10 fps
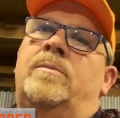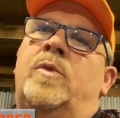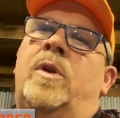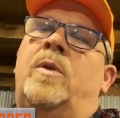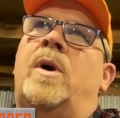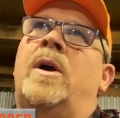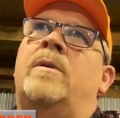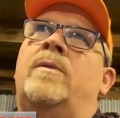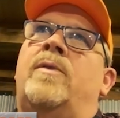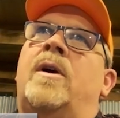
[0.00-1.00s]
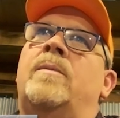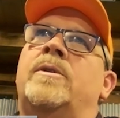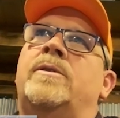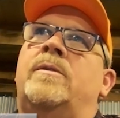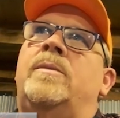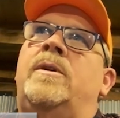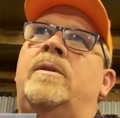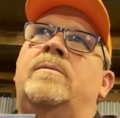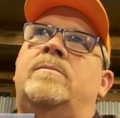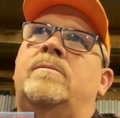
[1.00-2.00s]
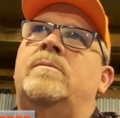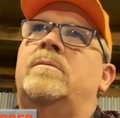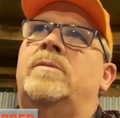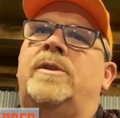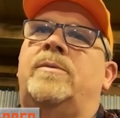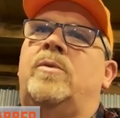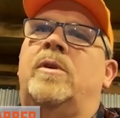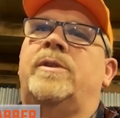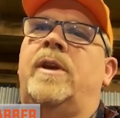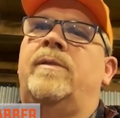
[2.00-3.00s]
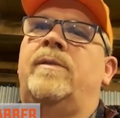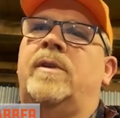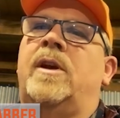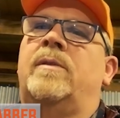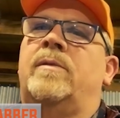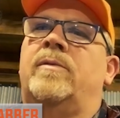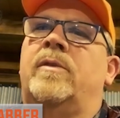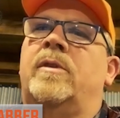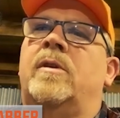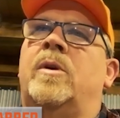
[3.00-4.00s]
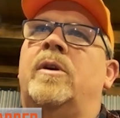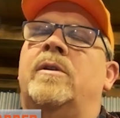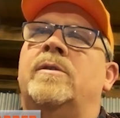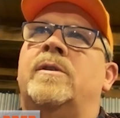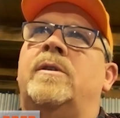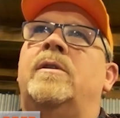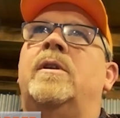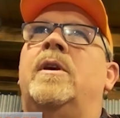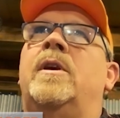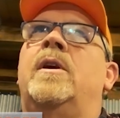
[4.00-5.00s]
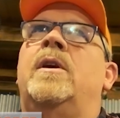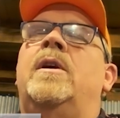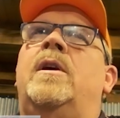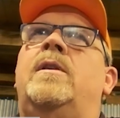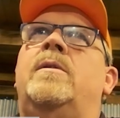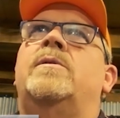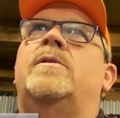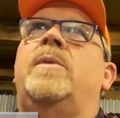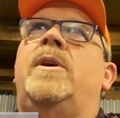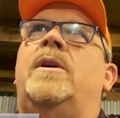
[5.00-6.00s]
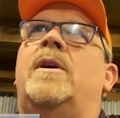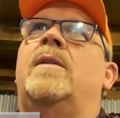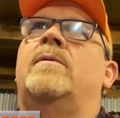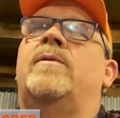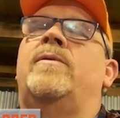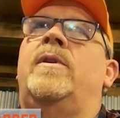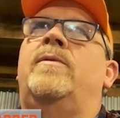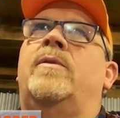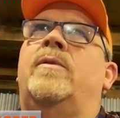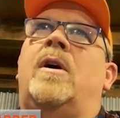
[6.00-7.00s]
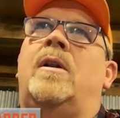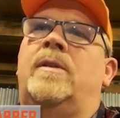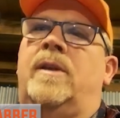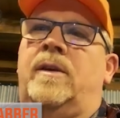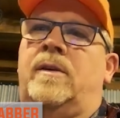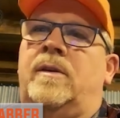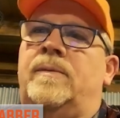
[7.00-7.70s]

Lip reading: requiring farmers to be just more safe and careful for their workers. And it used to be kind of a free for all, like,